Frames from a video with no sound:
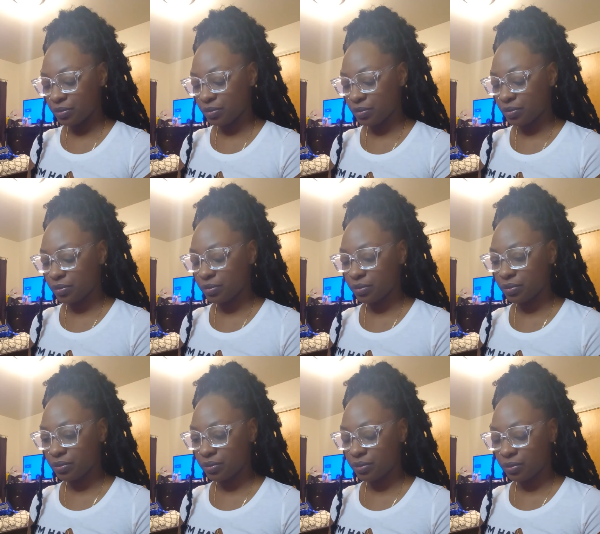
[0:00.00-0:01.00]

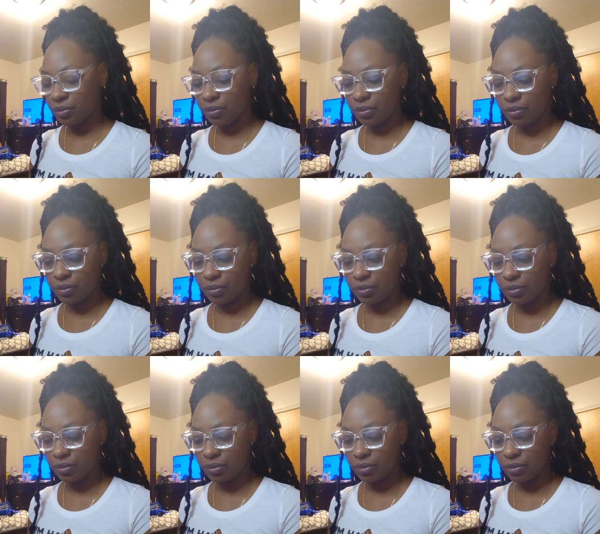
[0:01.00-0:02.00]

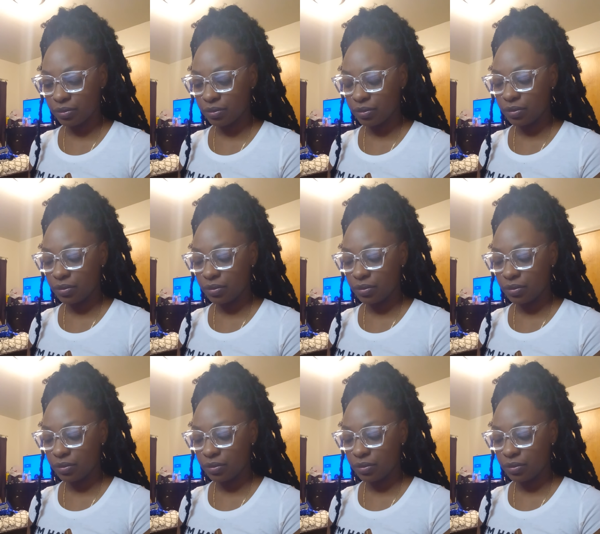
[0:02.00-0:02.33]
[no speech]